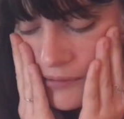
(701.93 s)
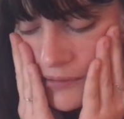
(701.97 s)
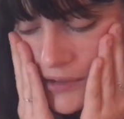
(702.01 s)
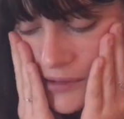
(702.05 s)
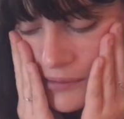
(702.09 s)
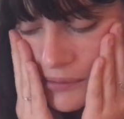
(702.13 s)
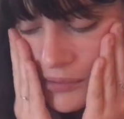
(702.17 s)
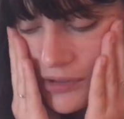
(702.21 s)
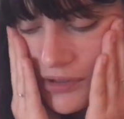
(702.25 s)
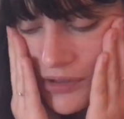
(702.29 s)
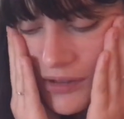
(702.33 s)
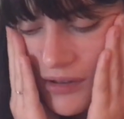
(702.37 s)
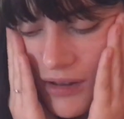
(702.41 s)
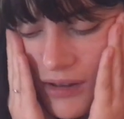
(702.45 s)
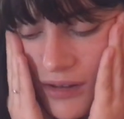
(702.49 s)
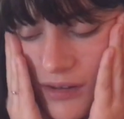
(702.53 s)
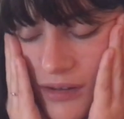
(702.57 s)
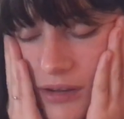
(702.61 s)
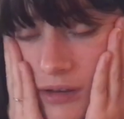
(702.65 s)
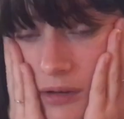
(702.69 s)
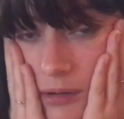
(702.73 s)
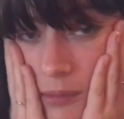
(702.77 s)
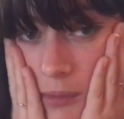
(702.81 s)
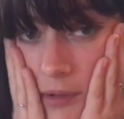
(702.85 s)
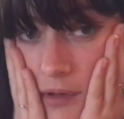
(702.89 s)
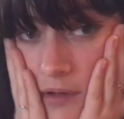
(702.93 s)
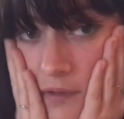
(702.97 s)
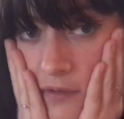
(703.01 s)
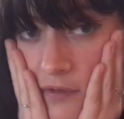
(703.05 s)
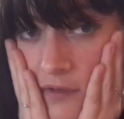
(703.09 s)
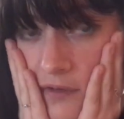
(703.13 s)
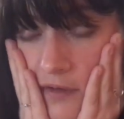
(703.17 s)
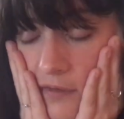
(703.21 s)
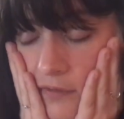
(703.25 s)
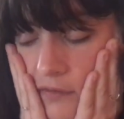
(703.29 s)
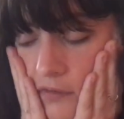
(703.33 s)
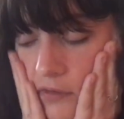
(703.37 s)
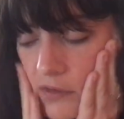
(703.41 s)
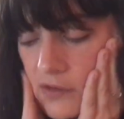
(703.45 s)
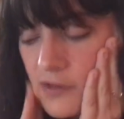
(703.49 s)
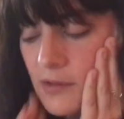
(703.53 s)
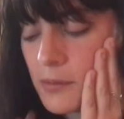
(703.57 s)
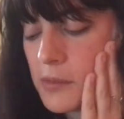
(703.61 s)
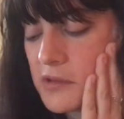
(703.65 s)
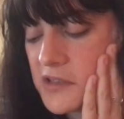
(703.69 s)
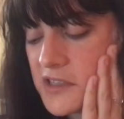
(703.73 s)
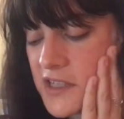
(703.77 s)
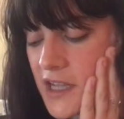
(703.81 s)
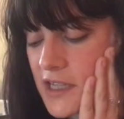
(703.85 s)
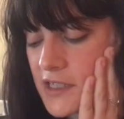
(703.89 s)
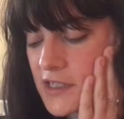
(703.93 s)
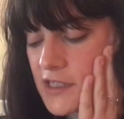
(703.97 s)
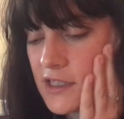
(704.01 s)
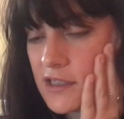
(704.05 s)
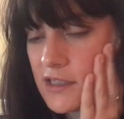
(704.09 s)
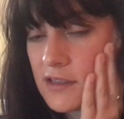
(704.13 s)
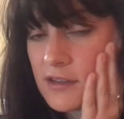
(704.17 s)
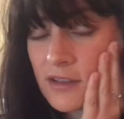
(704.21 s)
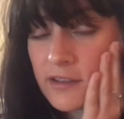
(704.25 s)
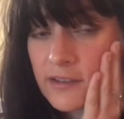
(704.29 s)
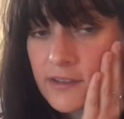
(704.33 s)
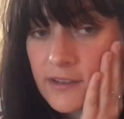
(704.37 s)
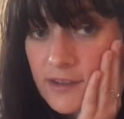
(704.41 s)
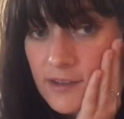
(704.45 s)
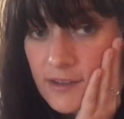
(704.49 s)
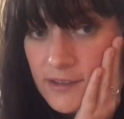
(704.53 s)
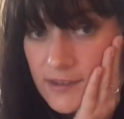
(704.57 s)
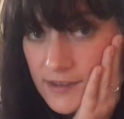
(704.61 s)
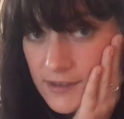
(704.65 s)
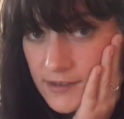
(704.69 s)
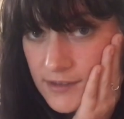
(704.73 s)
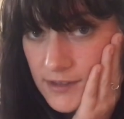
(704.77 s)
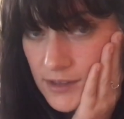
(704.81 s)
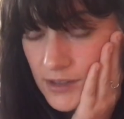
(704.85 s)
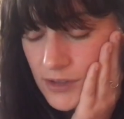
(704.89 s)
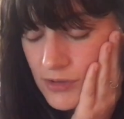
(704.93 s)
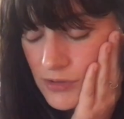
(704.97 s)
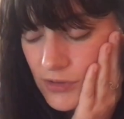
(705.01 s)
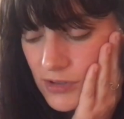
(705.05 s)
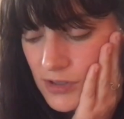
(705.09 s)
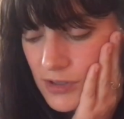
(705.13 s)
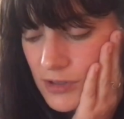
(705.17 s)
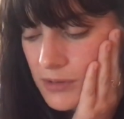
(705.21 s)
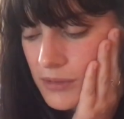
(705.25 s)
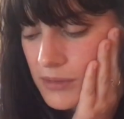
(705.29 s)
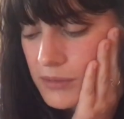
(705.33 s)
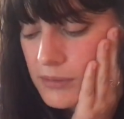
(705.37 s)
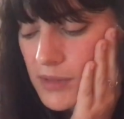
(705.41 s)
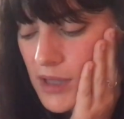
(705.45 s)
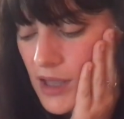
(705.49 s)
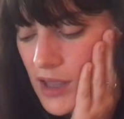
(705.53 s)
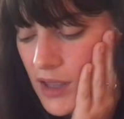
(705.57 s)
of want to put a little bit of stuff on to protect it, thus the CC cream,